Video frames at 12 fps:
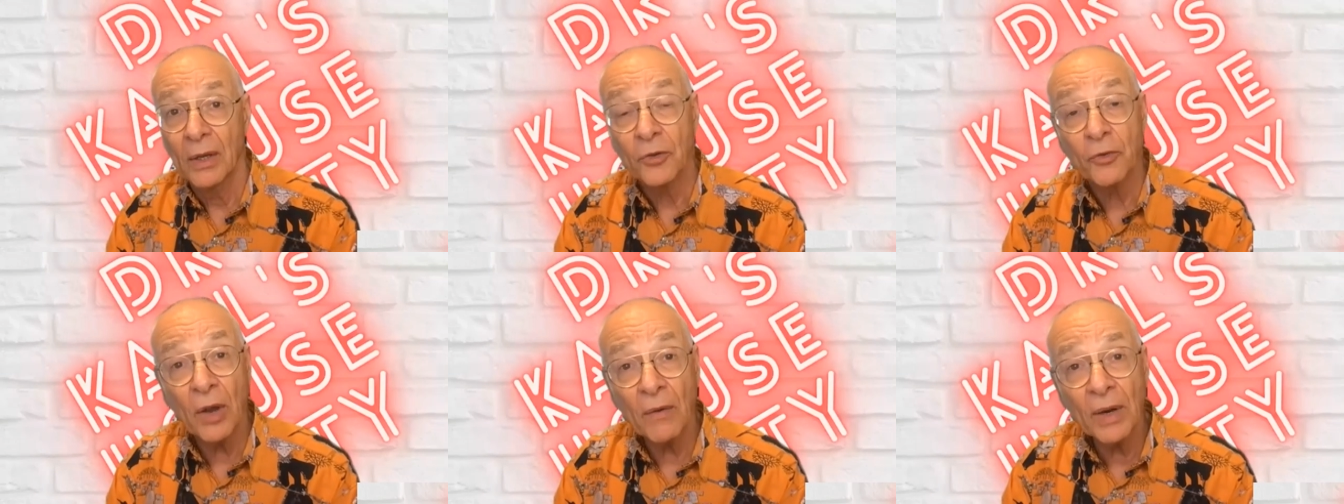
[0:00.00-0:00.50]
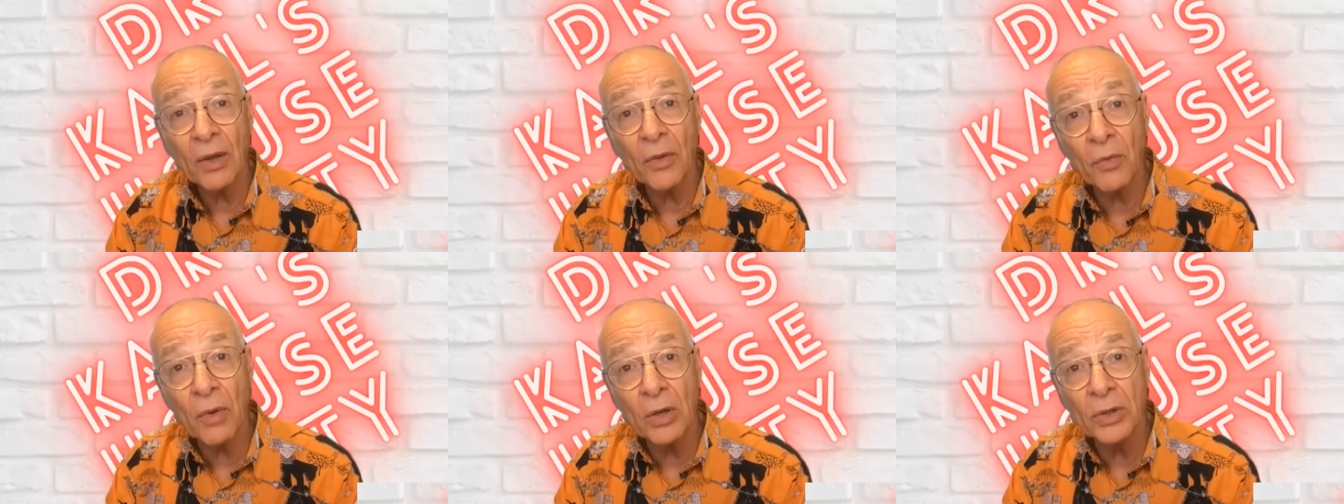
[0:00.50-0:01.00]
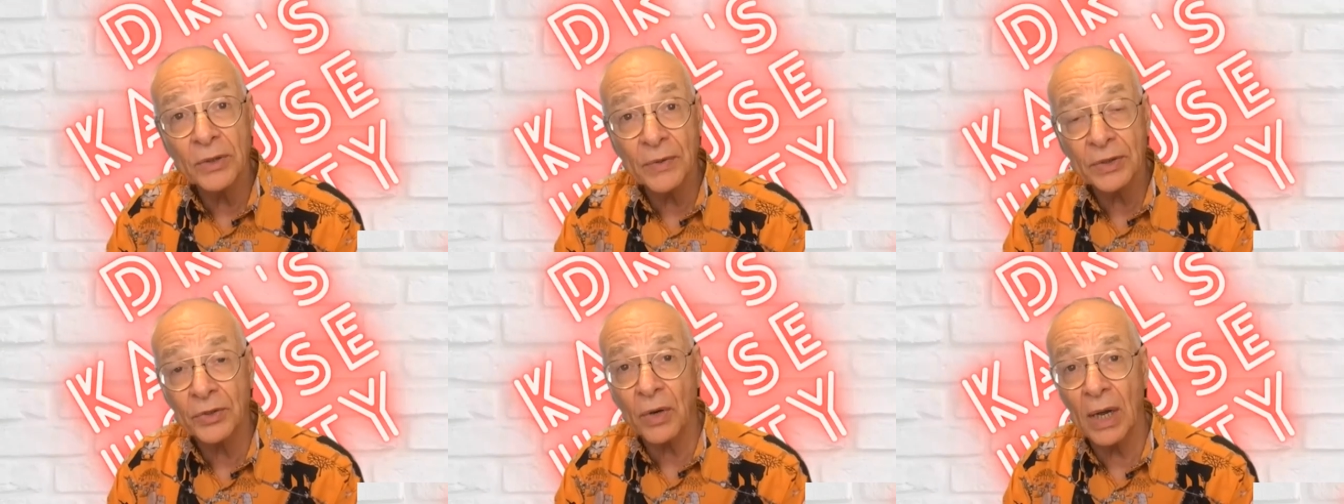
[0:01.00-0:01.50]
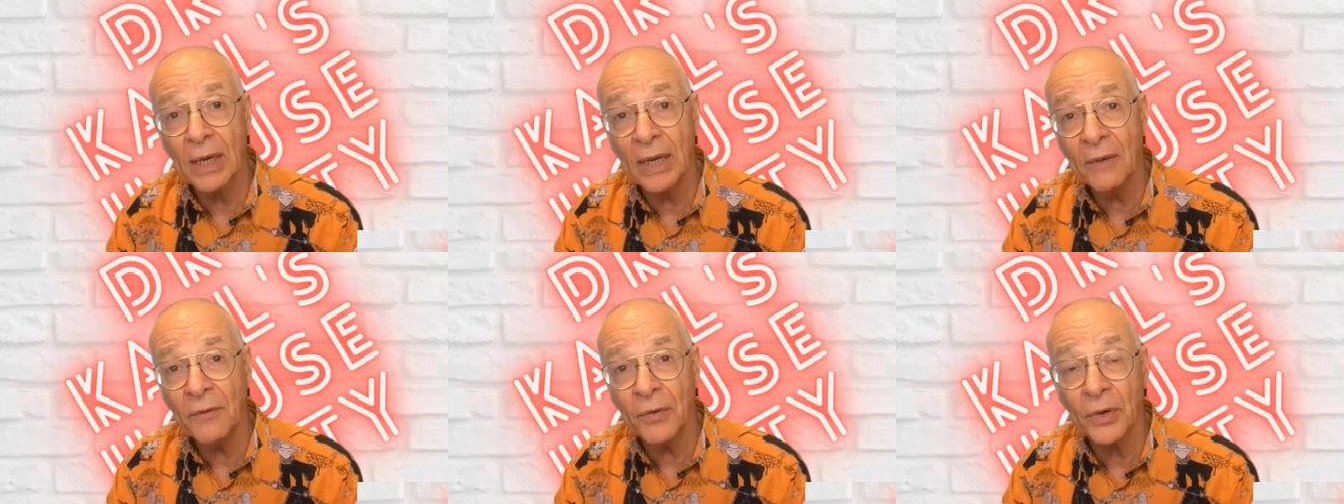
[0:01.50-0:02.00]
Traveling on the roads of
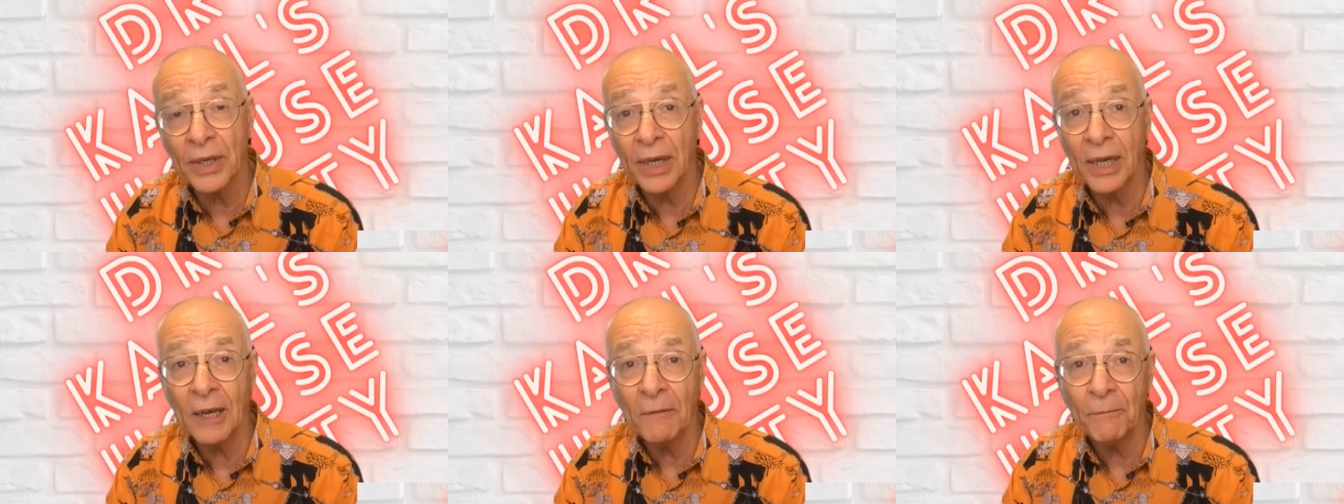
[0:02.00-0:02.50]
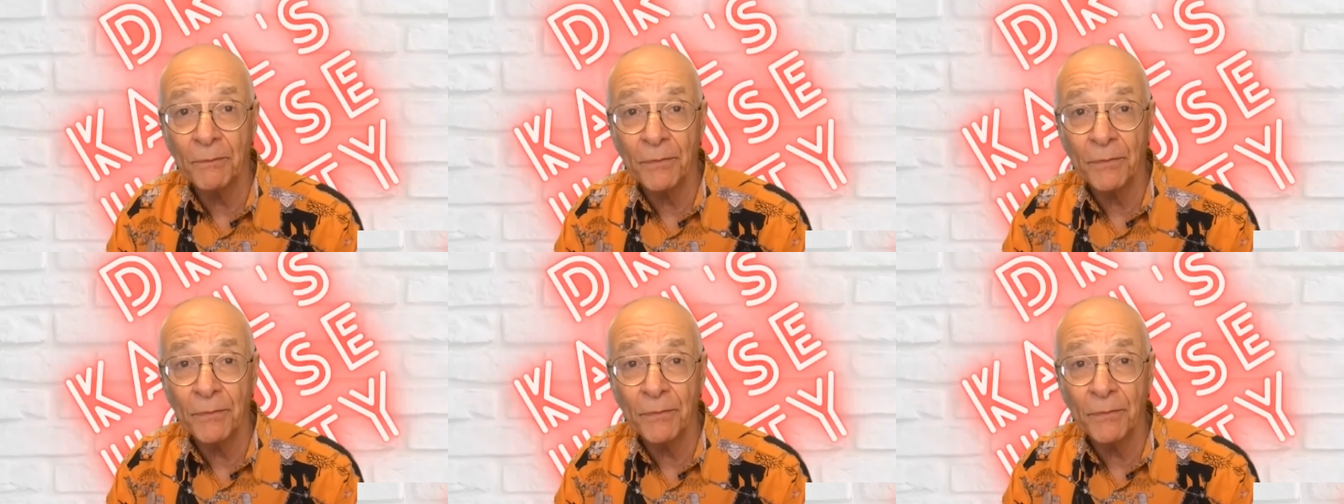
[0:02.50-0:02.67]
Australia for a year,